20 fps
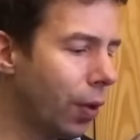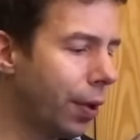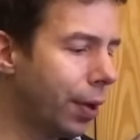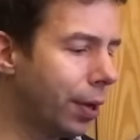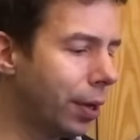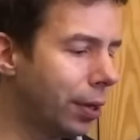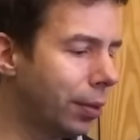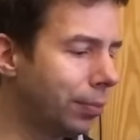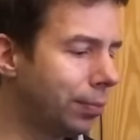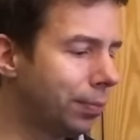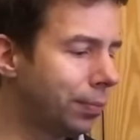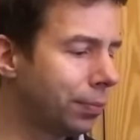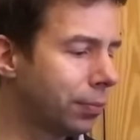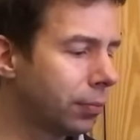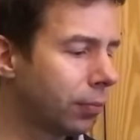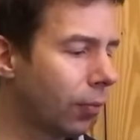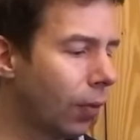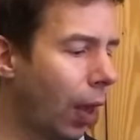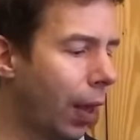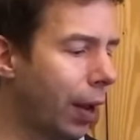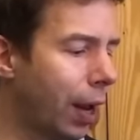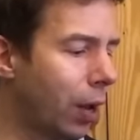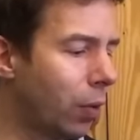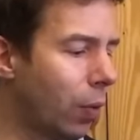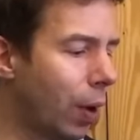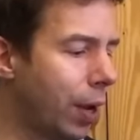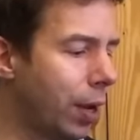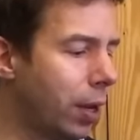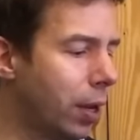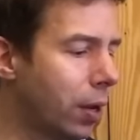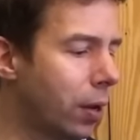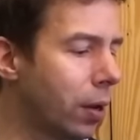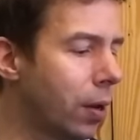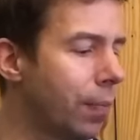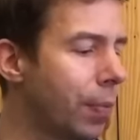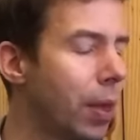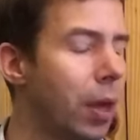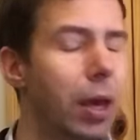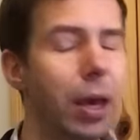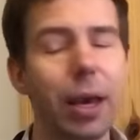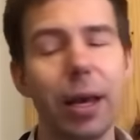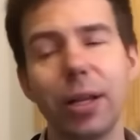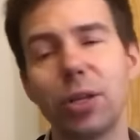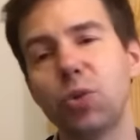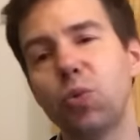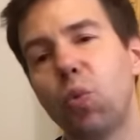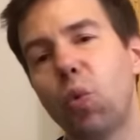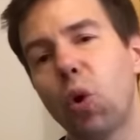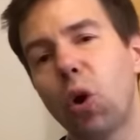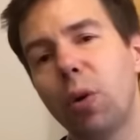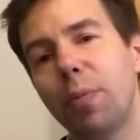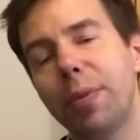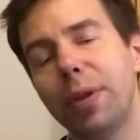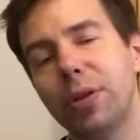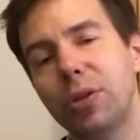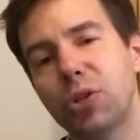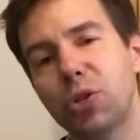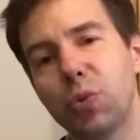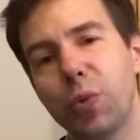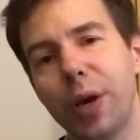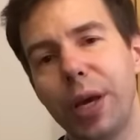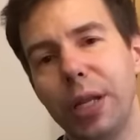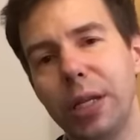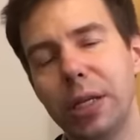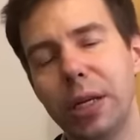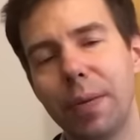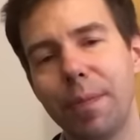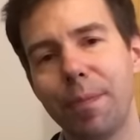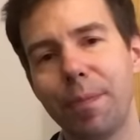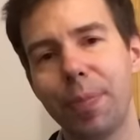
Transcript: And I write here, it's warm and sweet,